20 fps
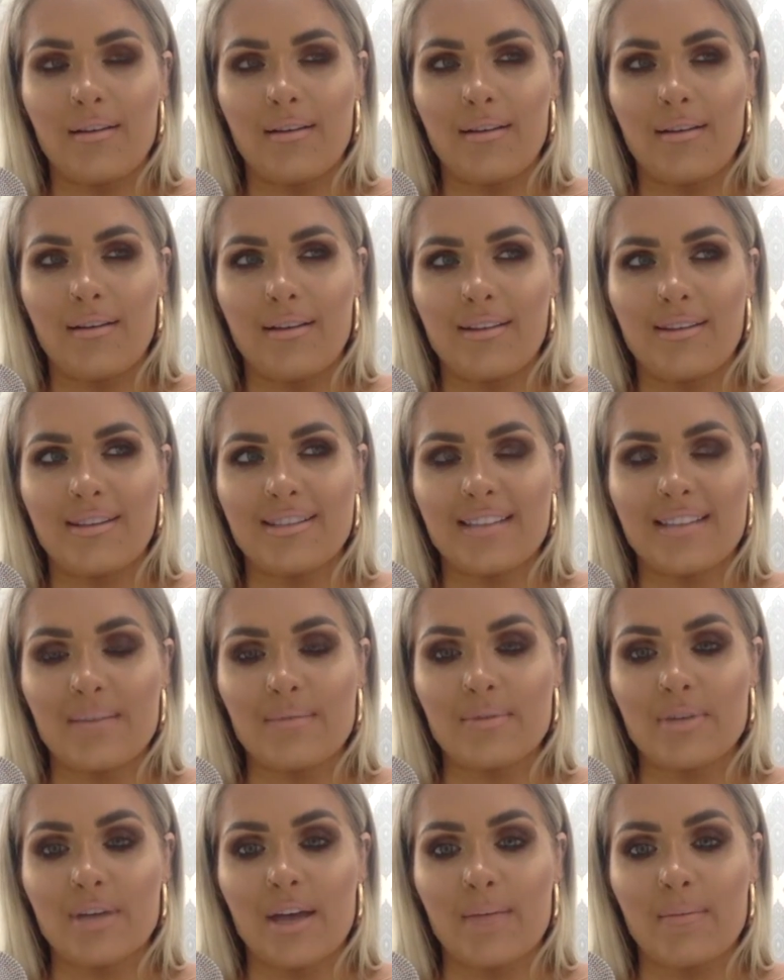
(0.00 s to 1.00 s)
at the
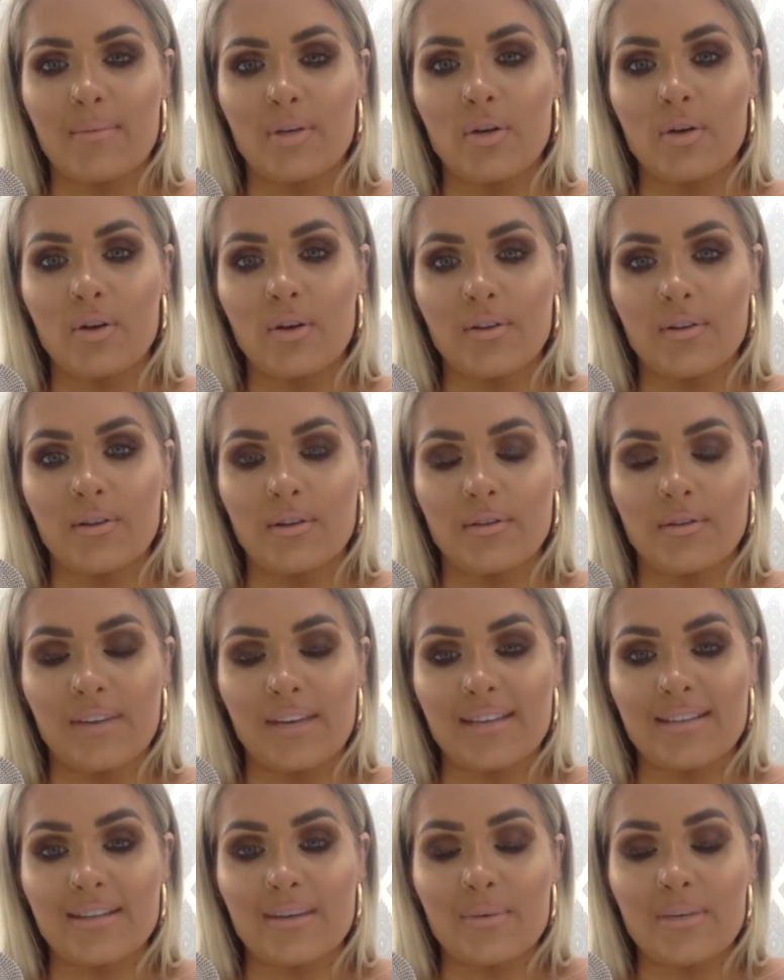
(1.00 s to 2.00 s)
same time, a lot of the
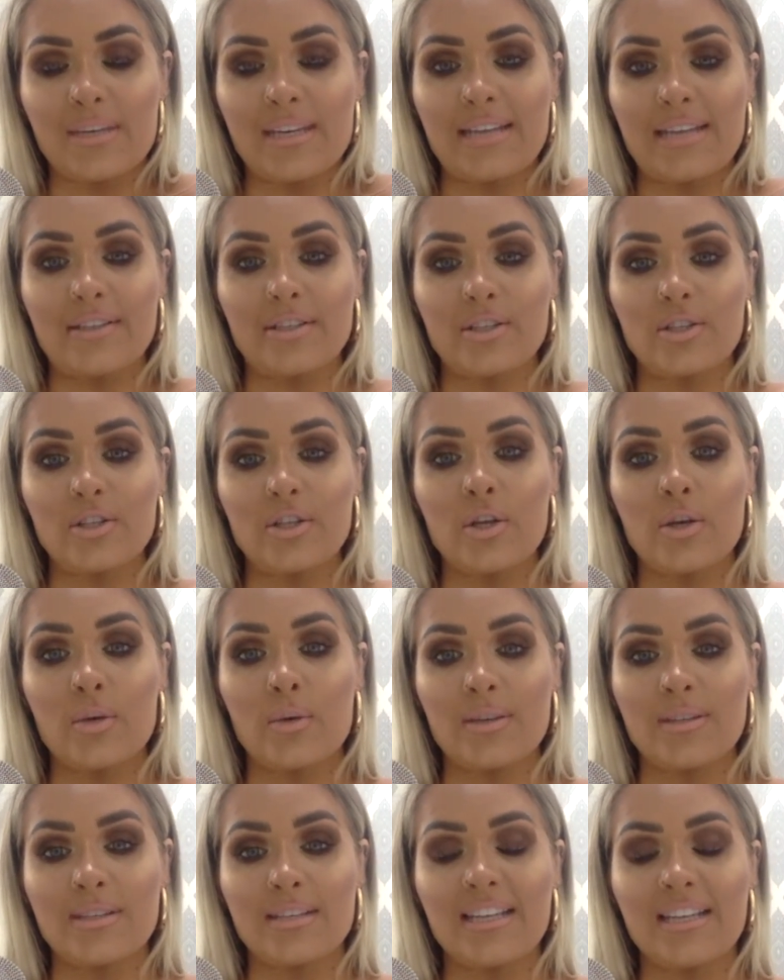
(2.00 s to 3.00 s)
things that we need to do
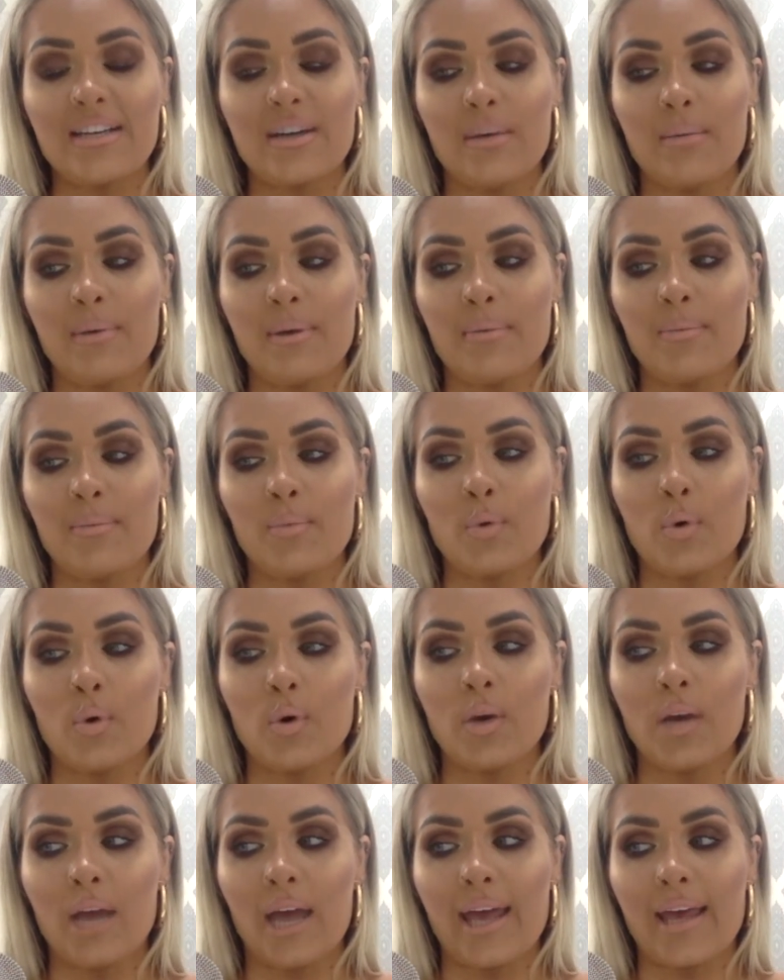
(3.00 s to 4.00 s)
is a little bit
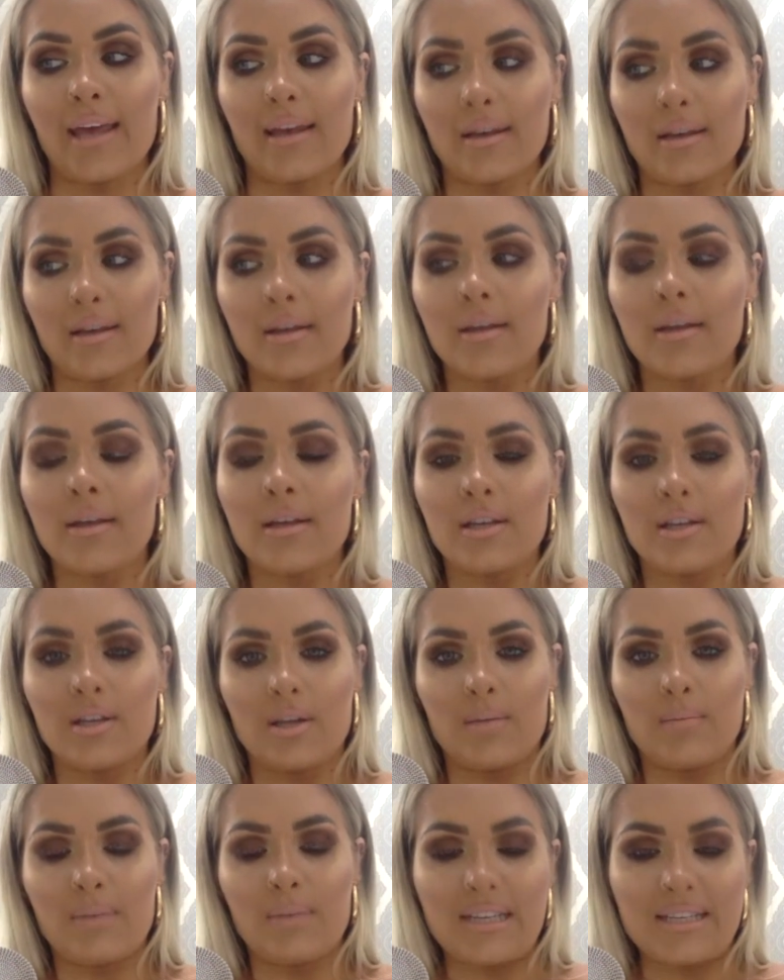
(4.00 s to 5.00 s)
more like, you
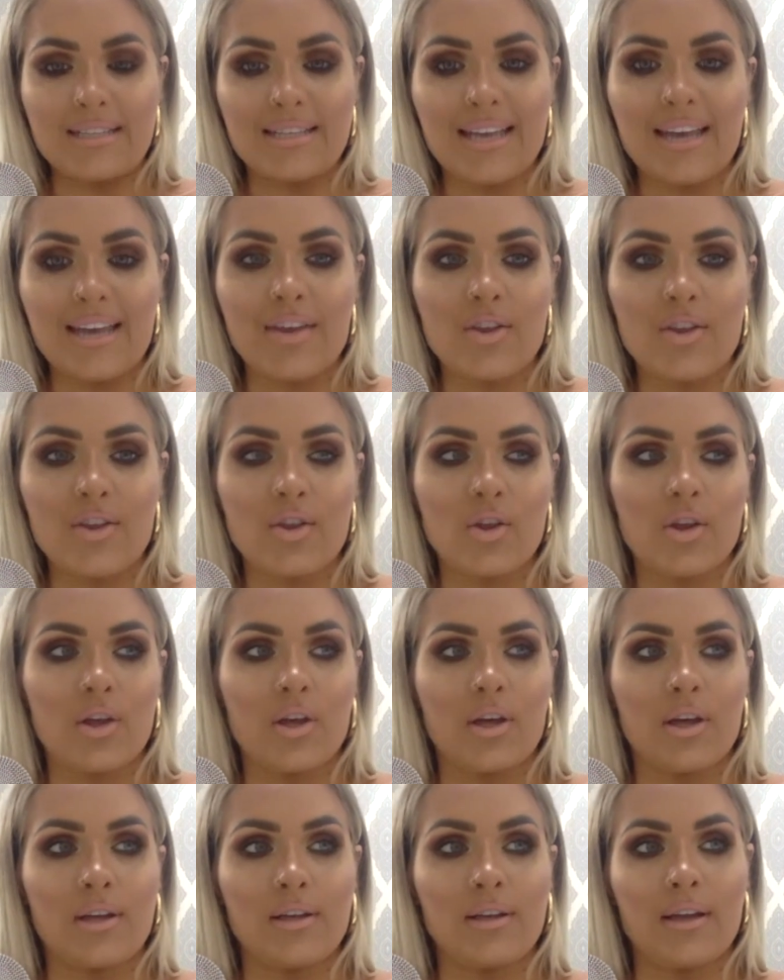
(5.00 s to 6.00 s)
know,
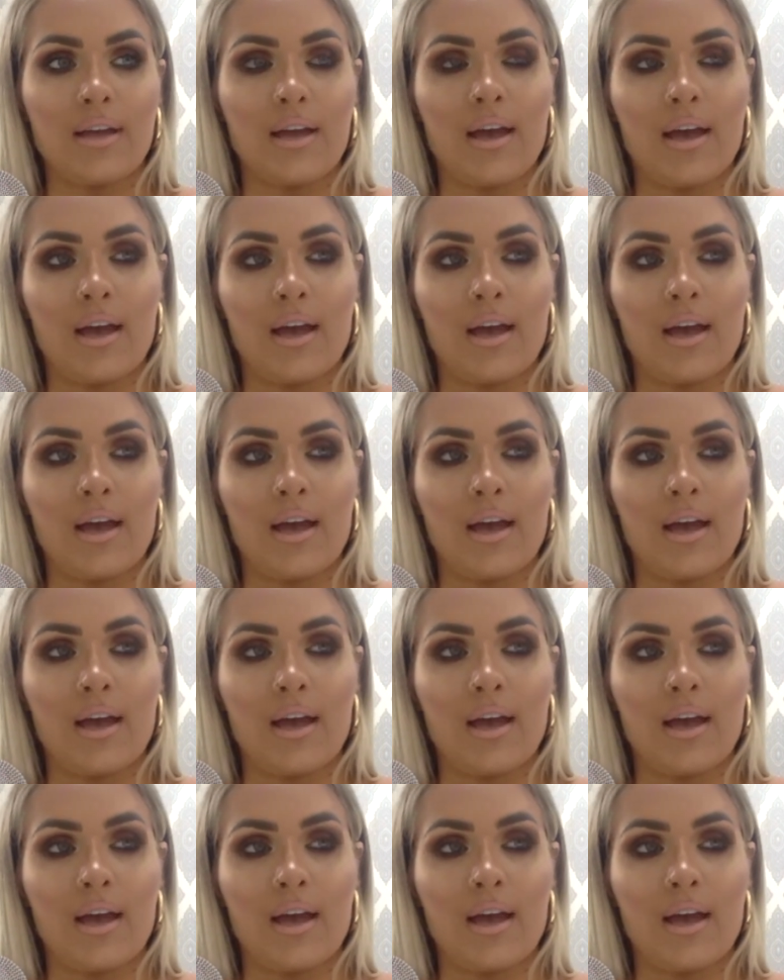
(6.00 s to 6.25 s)
meditation,